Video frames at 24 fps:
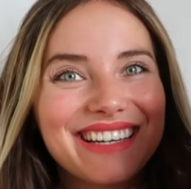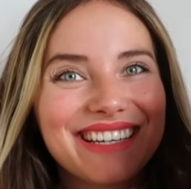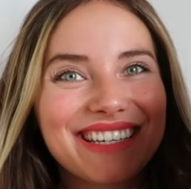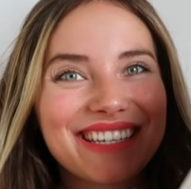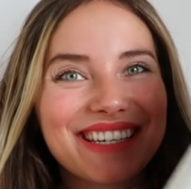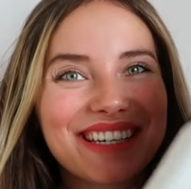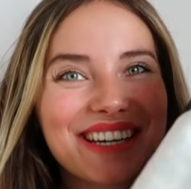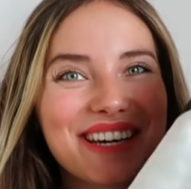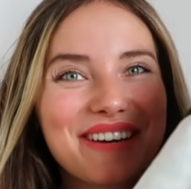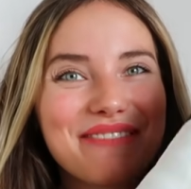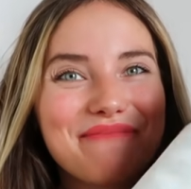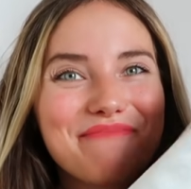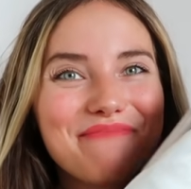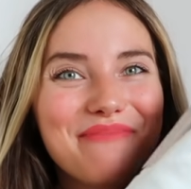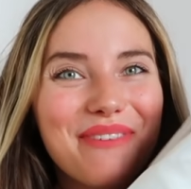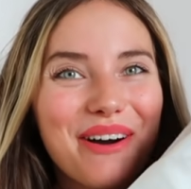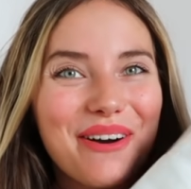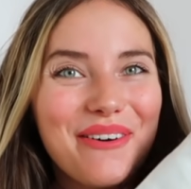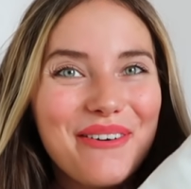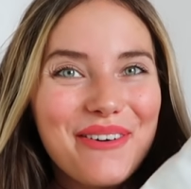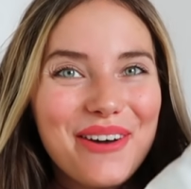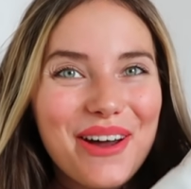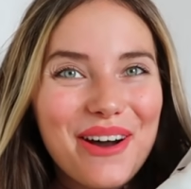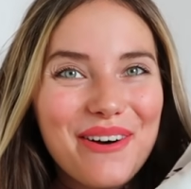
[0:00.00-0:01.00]
this
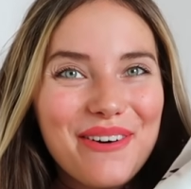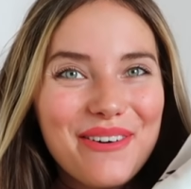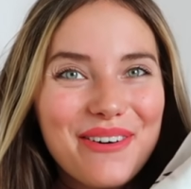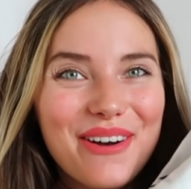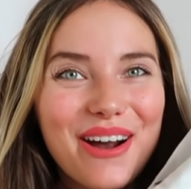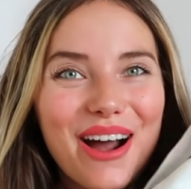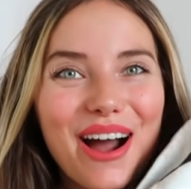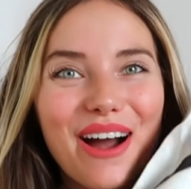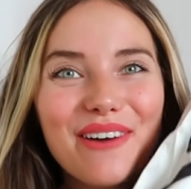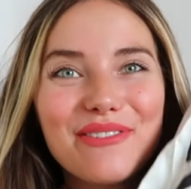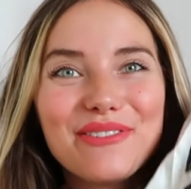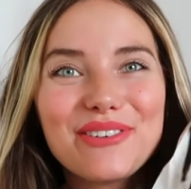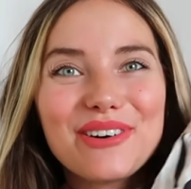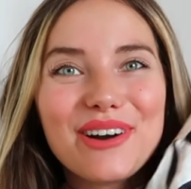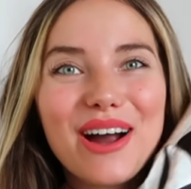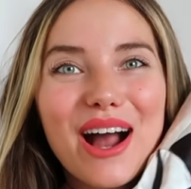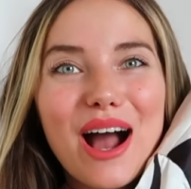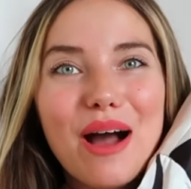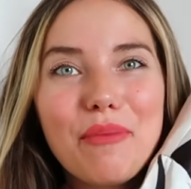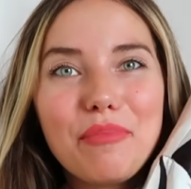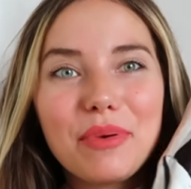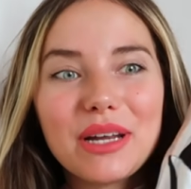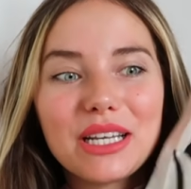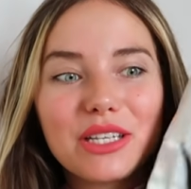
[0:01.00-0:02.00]
kimono cover
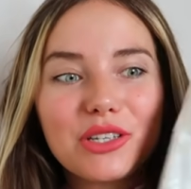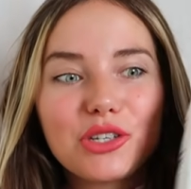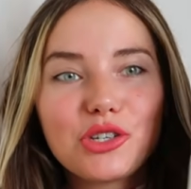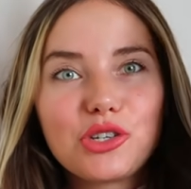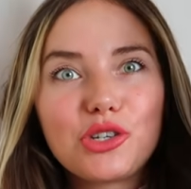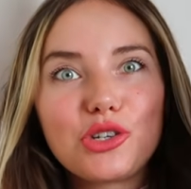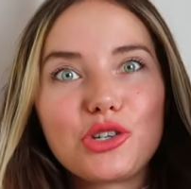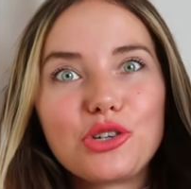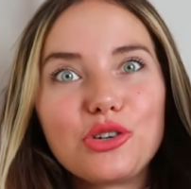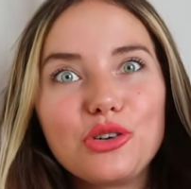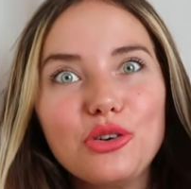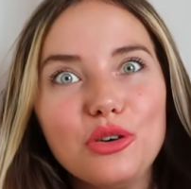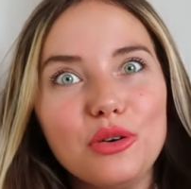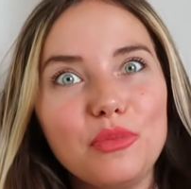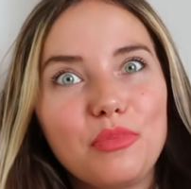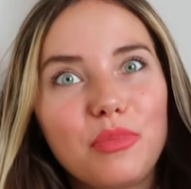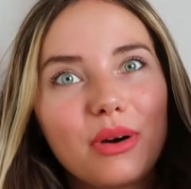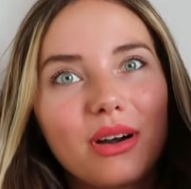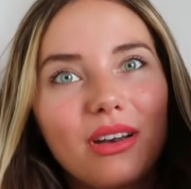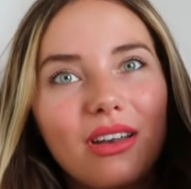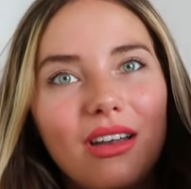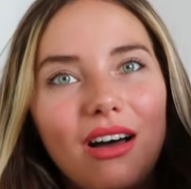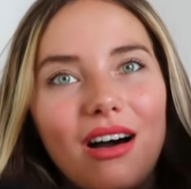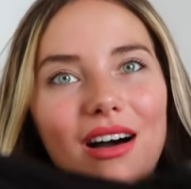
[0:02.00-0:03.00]
up. It's
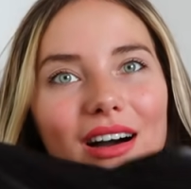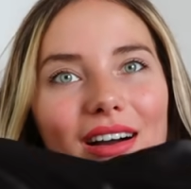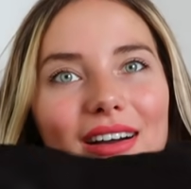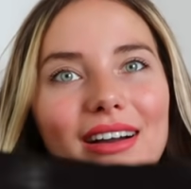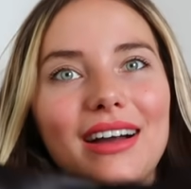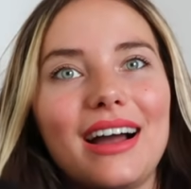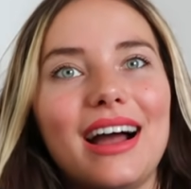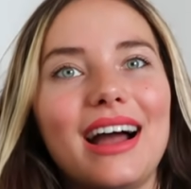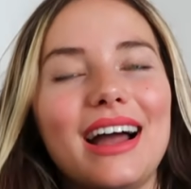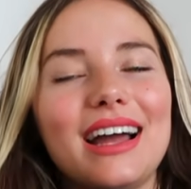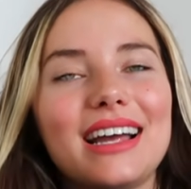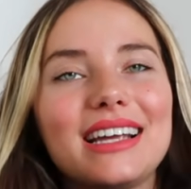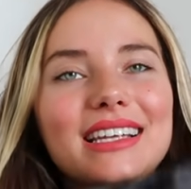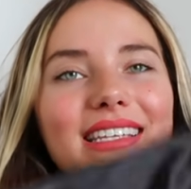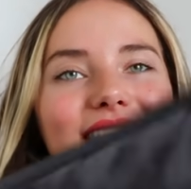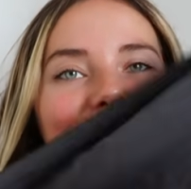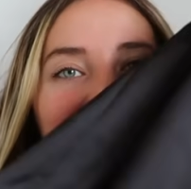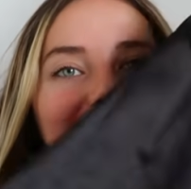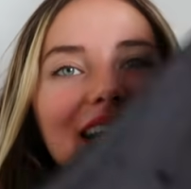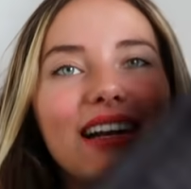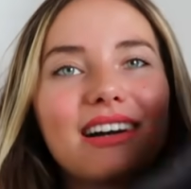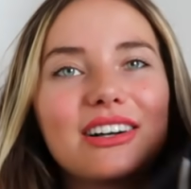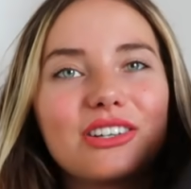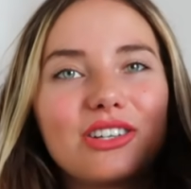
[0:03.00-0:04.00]
super long, guys,
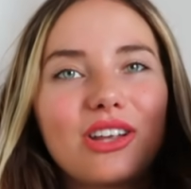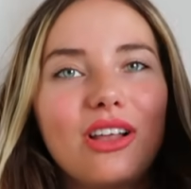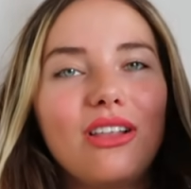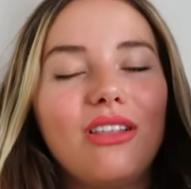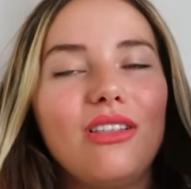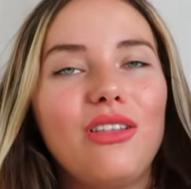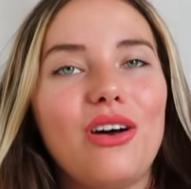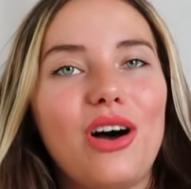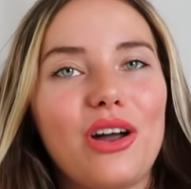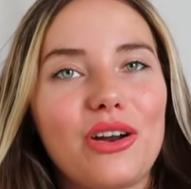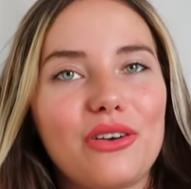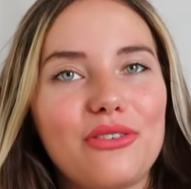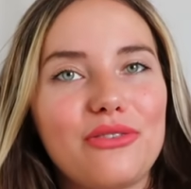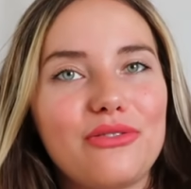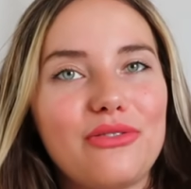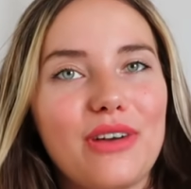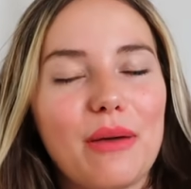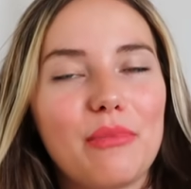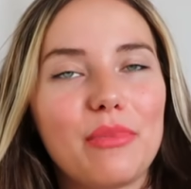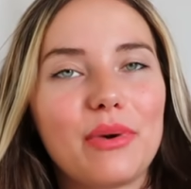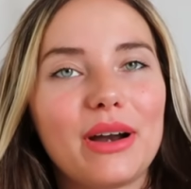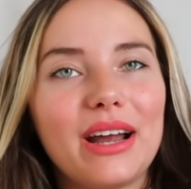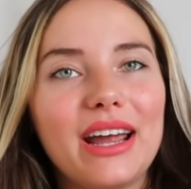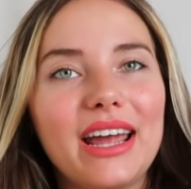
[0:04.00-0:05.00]
and there's a lot of
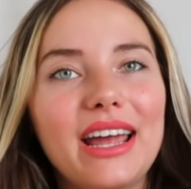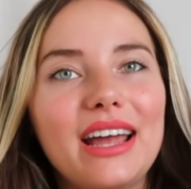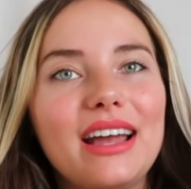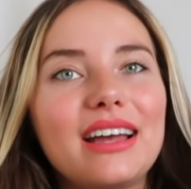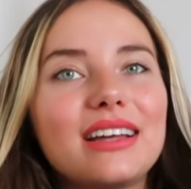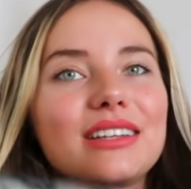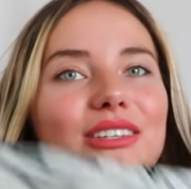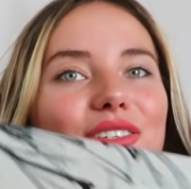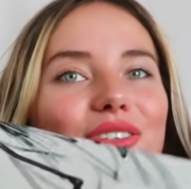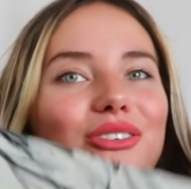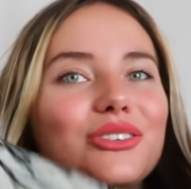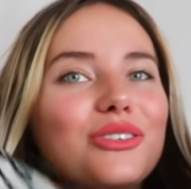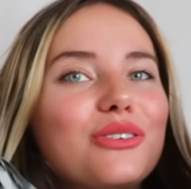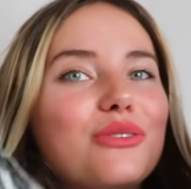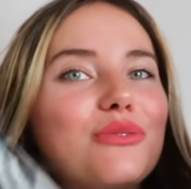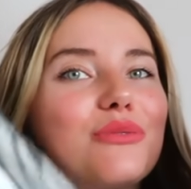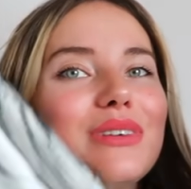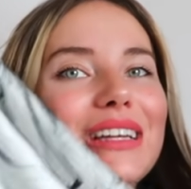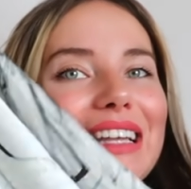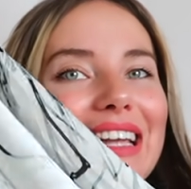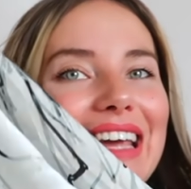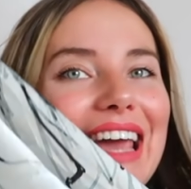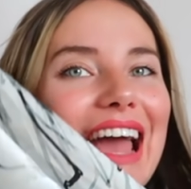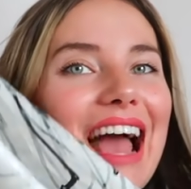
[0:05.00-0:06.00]
fabric. It's also
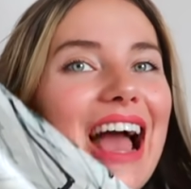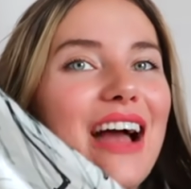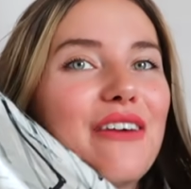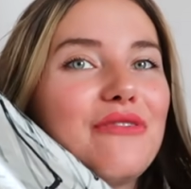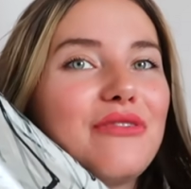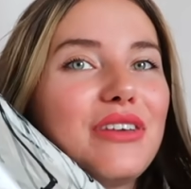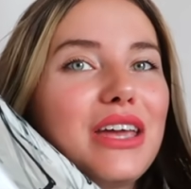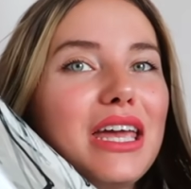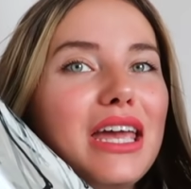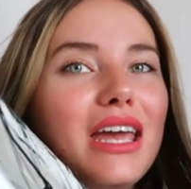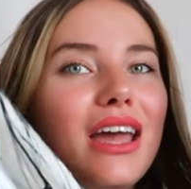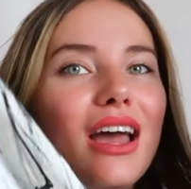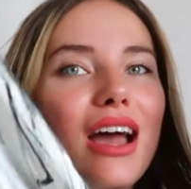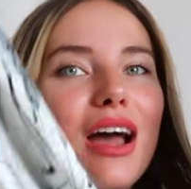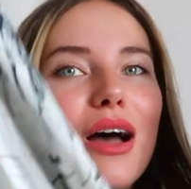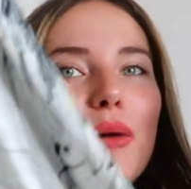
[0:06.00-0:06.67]
really heavy,